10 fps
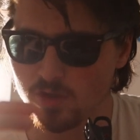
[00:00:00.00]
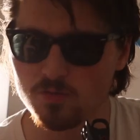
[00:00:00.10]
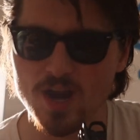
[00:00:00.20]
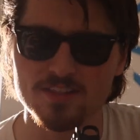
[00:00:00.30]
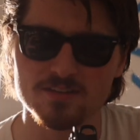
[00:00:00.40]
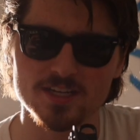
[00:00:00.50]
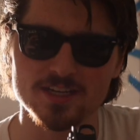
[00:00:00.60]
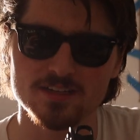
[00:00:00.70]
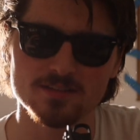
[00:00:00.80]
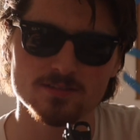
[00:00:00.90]
rather
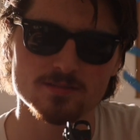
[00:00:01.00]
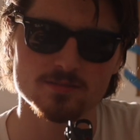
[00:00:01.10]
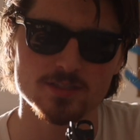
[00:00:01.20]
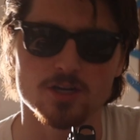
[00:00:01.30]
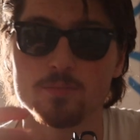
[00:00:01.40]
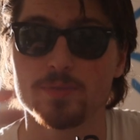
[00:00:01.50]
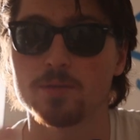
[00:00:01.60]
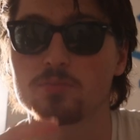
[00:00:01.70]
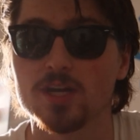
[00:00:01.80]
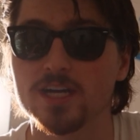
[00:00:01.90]
than, you know,
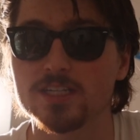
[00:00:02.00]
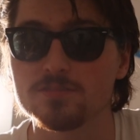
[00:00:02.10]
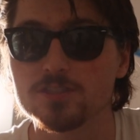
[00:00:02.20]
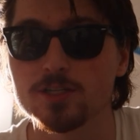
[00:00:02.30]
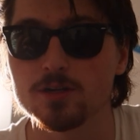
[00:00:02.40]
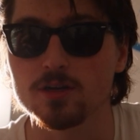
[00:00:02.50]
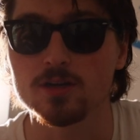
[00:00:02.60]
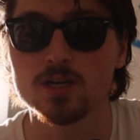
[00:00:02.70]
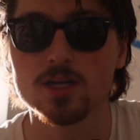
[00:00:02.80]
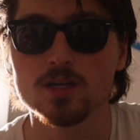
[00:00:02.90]
being productive to your,
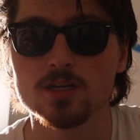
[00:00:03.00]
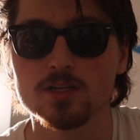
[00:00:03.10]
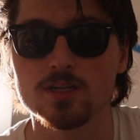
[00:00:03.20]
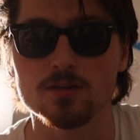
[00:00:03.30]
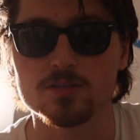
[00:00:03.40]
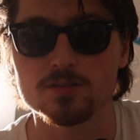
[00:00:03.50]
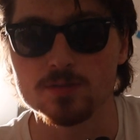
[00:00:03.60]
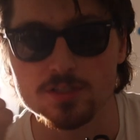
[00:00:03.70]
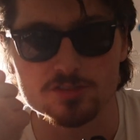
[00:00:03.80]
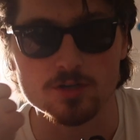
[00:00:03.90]
you know,
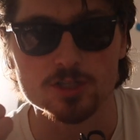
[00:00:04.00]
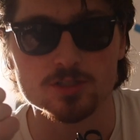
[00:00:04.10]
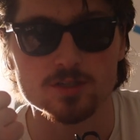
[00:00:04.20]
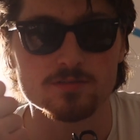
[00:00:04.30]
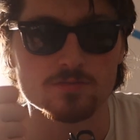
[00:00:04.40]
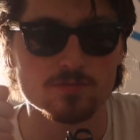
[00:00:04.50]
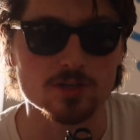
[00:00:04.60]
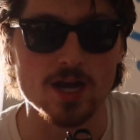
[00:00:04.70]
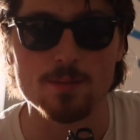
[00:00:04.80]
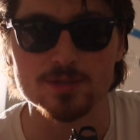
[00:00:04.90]
the structure of
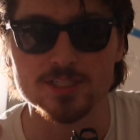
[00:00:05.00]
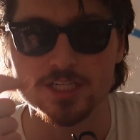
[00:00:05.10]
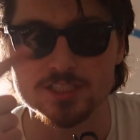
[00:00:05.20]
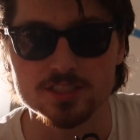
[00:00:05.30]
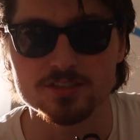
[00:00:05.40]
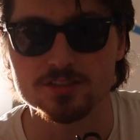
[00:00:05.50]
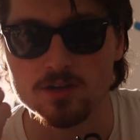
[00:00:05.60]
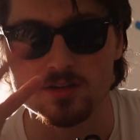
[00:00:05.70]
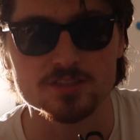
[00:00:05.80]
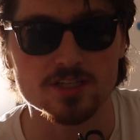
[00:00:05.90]
your habitations and
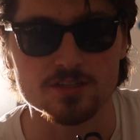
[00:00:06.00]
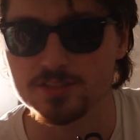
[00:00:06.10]
all this other